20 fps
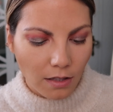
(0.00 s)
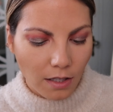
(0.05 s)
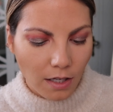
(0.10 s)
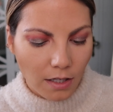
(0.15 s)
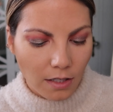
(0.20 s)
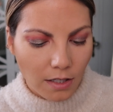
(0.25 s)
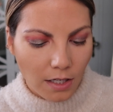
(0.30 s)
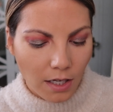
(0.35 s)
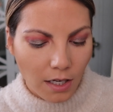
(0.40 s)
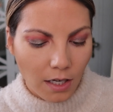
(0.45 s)

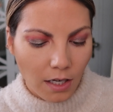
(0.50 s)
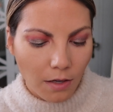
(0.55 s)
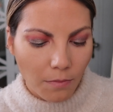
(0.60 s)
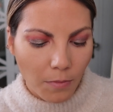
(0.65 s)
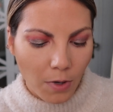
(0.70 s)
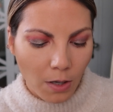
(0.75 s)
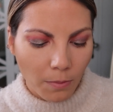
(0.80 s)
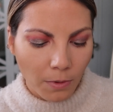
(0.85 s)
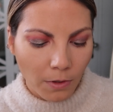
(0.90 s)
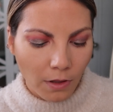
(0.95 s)
London
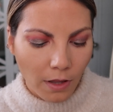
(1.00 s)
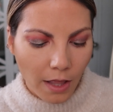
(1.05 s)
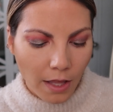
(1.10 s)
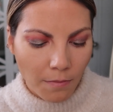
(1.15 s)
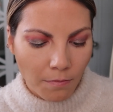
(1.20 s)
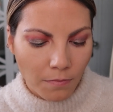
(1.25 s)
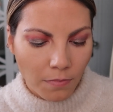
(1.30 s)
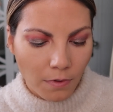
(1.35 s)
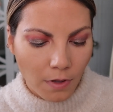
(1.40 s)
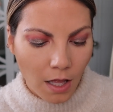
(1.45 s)
Marbled
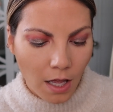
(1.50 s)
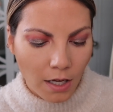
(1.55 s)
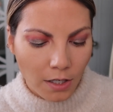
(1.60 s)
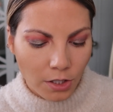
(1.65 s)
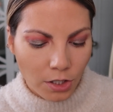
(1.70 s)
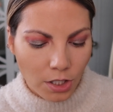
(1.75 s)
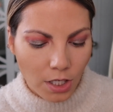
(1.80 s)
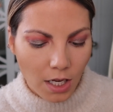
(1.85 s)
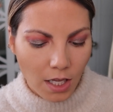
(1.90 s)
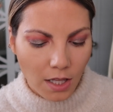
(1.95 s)
Light
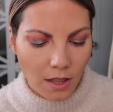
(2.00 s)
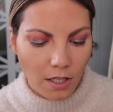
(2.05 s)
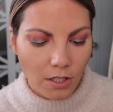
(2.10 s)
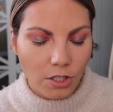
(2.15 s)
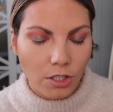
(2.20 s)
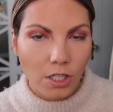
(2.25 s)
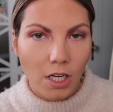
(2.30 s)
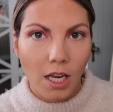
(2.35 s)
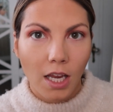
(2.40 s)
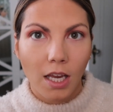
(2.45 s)
Blush in the
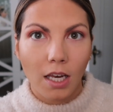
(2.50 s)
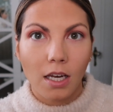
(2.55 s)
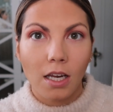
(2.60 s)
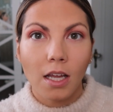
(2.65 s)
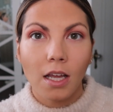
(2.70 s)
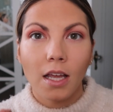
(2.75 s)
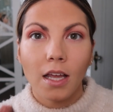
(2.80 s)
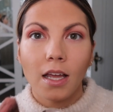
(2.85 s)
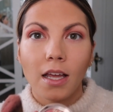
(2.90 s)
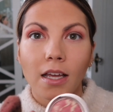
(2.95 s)
shade
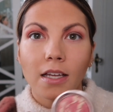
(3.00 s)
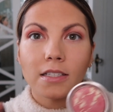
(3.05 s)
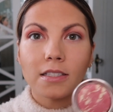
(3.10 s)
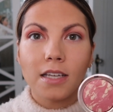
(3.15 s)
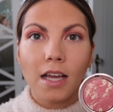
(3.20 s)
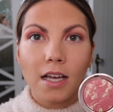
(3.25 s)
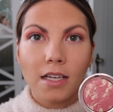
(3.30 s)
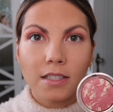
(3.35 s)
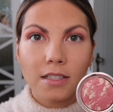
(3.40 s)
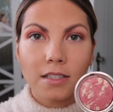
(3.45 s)

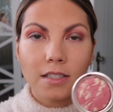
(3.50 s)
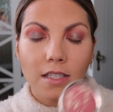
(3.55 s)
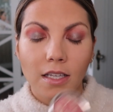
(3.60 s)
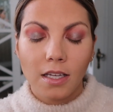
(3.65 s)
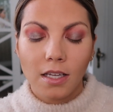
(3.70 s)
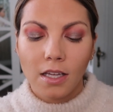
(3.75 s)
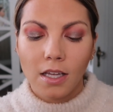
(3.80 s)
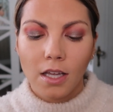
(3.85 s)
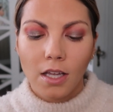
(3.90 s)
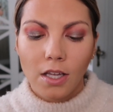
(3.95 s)
Dusk.
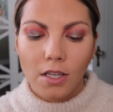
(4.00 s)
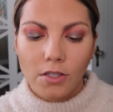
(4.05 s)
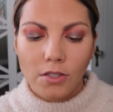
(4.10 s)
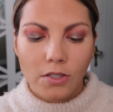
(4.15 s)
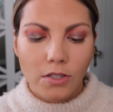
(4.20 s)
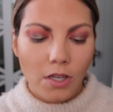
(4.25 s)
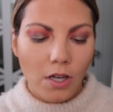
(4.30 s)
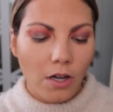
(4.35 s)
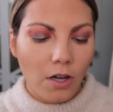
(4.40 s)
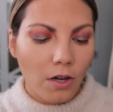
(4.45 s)

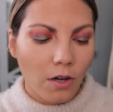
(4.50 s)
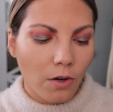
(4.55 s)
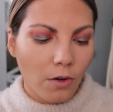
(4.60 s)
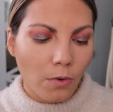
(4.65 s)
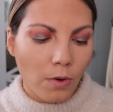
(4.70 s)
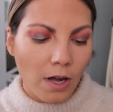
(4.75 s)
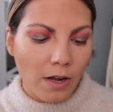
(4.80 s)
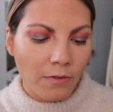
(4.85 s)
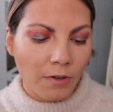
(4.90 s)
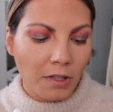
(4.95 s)

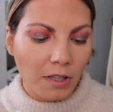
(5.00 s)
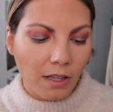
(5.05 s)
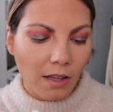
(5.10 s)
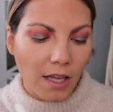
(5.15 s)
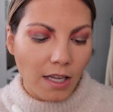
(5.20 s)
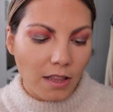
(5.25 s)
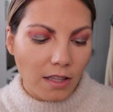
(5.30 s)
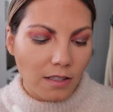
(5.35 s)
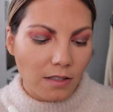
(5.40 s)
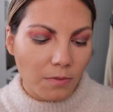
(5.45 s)
So I really
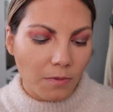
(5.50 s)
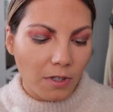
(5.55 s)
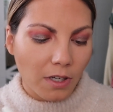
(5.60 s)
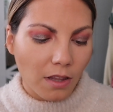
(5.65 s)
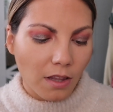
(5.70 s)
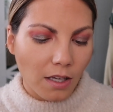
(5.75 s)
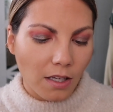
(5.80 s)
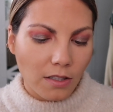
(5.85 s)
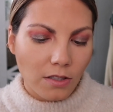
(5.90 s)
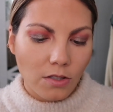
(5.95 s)
like this one. I
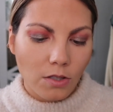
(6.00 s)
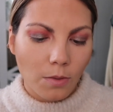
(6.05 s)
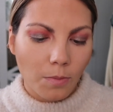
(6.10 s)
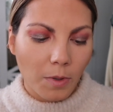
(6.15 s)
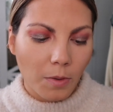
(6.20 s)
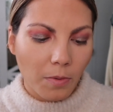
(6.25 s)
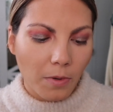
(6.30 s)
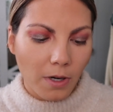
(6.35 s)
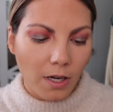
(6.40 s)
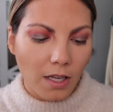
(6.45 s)
think it's
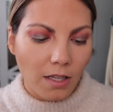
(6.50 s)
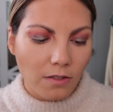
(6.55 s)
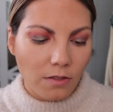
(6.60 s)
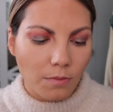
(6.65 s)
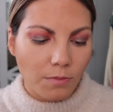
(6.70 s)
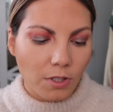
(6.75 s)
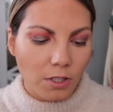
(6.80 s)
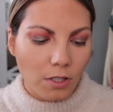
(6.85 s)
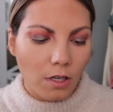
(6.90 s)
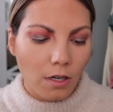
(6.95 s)
super pretty. So
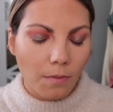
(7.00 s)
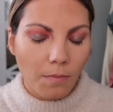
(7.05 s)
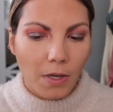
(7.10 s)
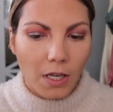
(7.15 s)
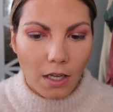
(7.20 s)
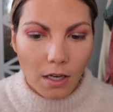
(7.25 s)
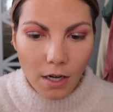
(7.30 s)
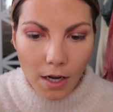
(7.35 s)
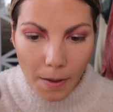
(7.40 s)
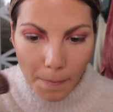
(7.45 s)
I'm just gonna
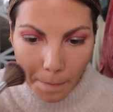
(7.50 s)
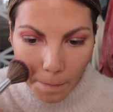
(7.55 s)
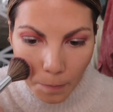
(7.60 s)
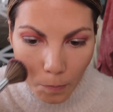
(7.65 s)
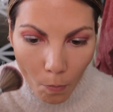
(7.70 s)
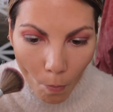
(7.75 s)
pick it up